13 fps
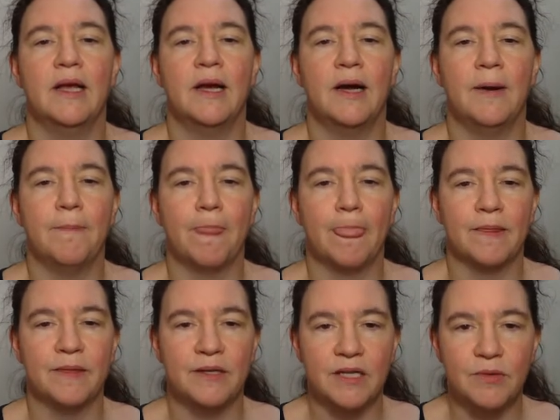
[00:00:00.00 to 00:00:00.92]
um,
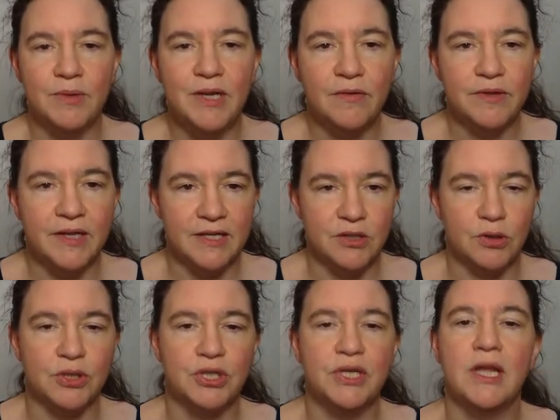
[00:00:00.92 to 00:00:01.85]
the degree of the
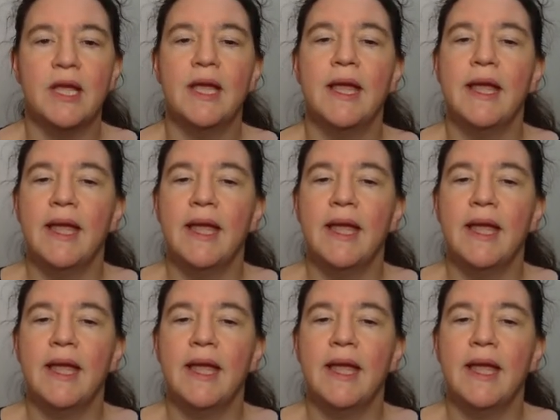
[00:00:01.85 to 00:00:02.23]
isogeny.